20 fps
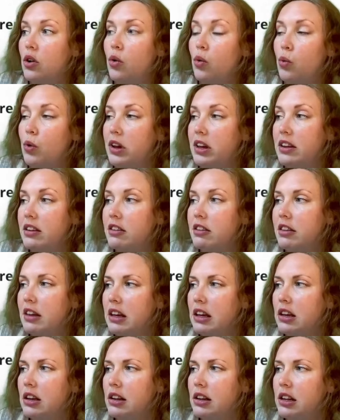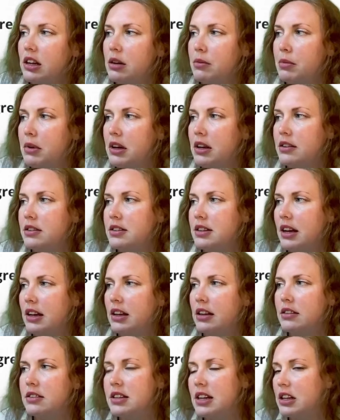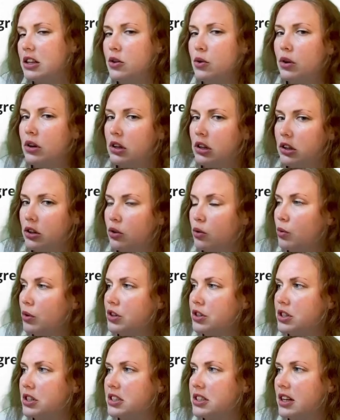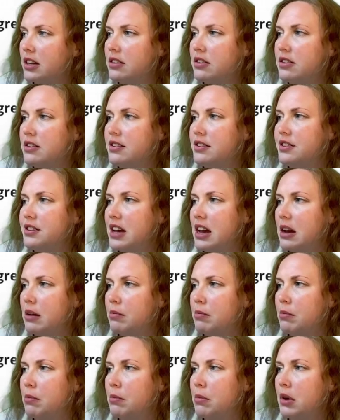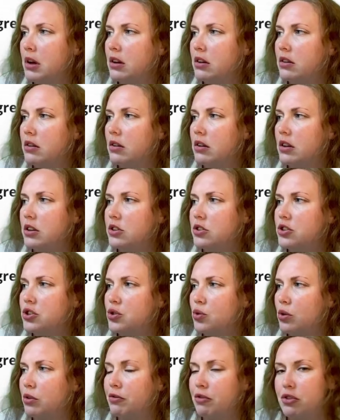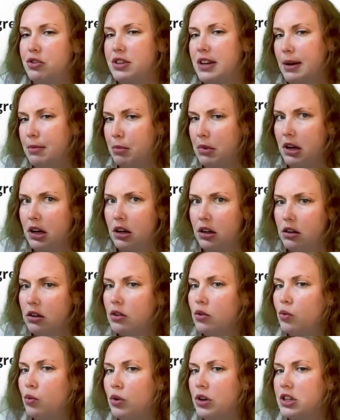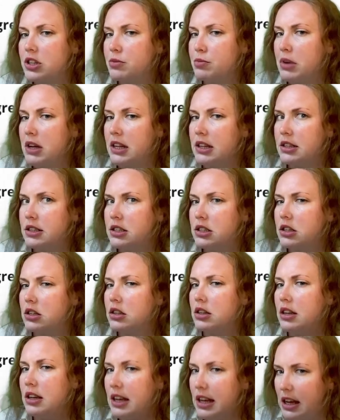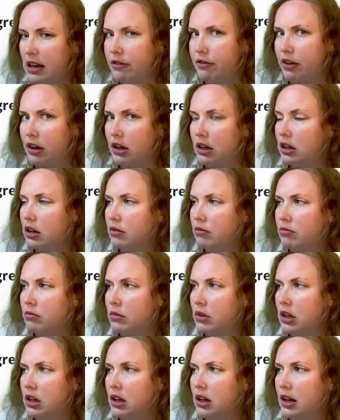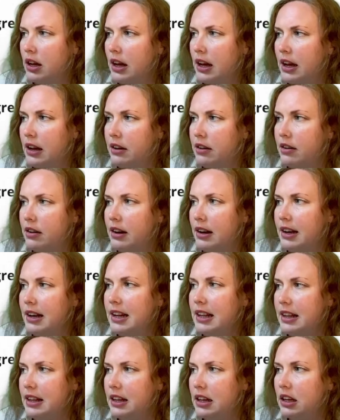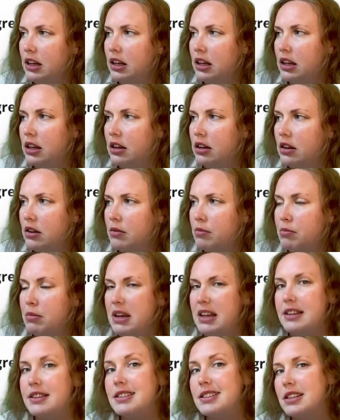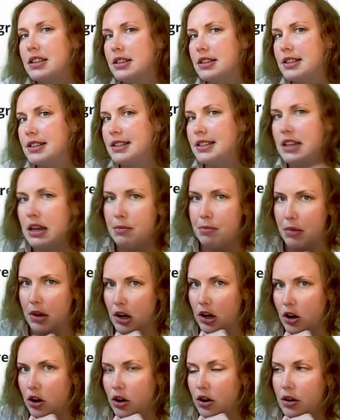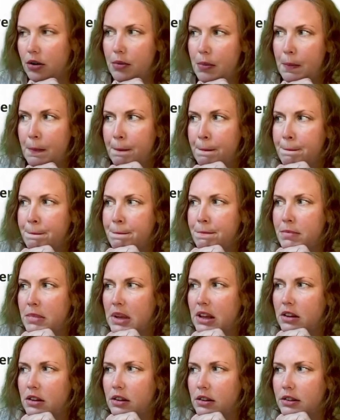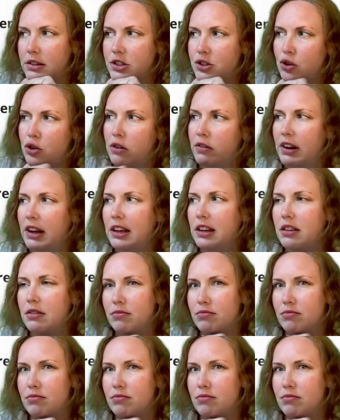we can think a little bit. I can tell you a clue, which is that jäm, short for jämn, which means even. And lik means similar. Sort of like